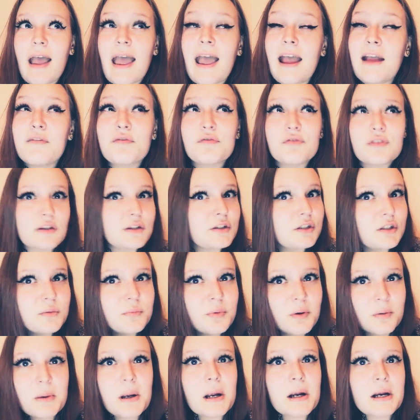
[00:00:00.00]
Every
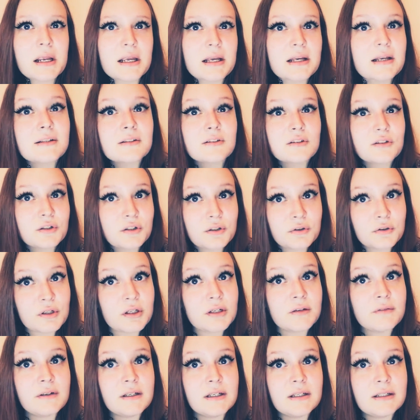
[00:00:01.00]
supermarket has got you
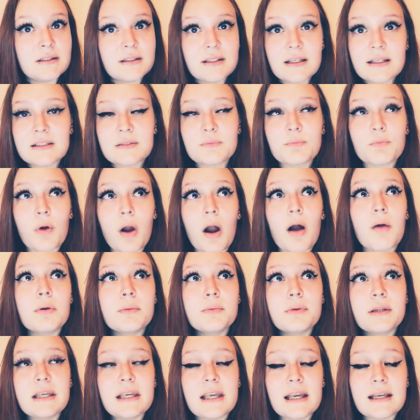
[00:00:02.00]
covered. There's
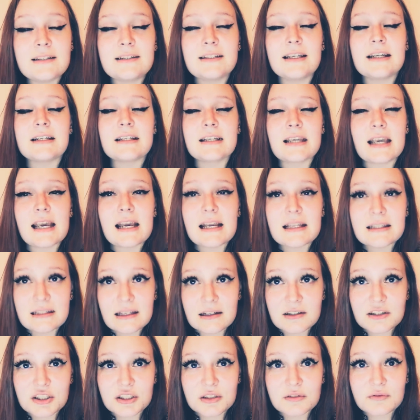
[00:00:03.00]
probably a dedicated
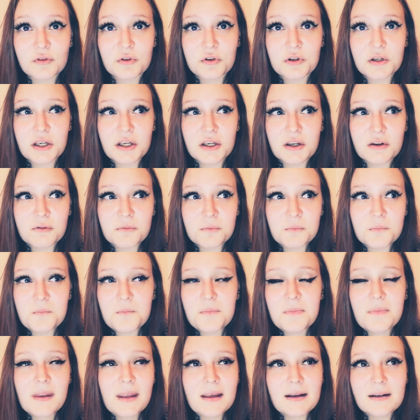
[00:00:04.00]
section for you.
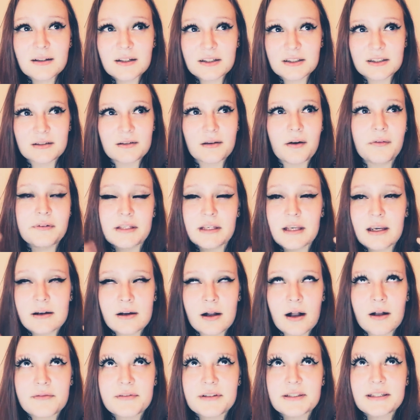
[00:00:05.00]
Because obviously I
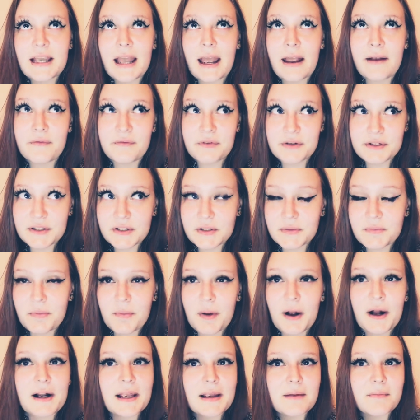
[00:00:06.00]
can't visit every
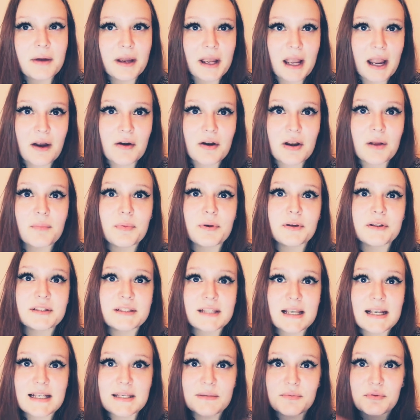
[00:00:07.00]
supermarket in my area, but
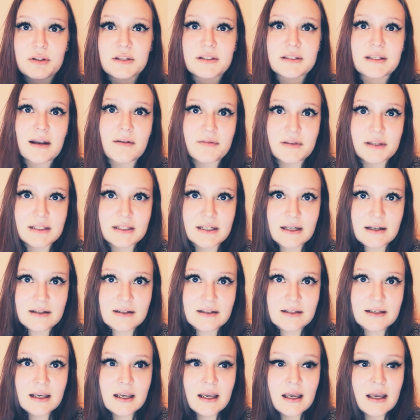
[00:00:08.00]
Sainsbury's definitely
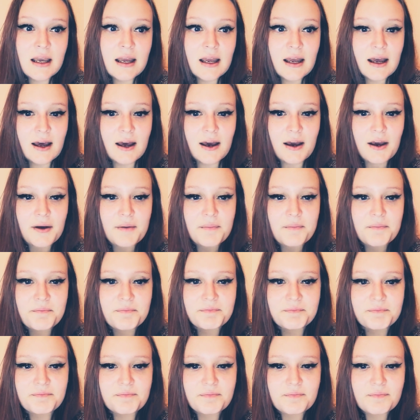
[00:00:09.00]
does.
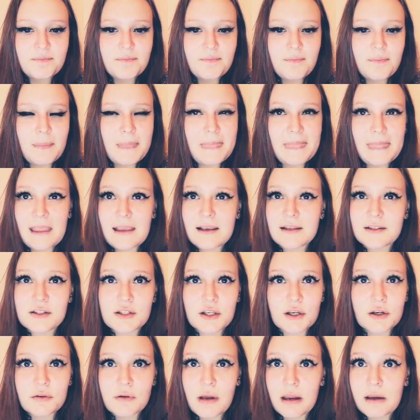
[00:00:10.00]

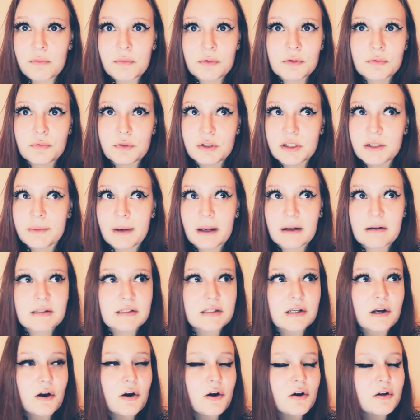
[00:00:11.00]
So I wouldn't worry
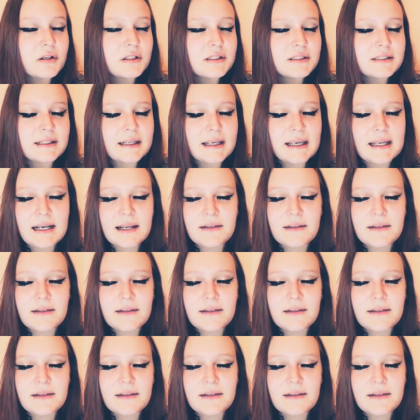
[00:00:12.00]
about it, honestly.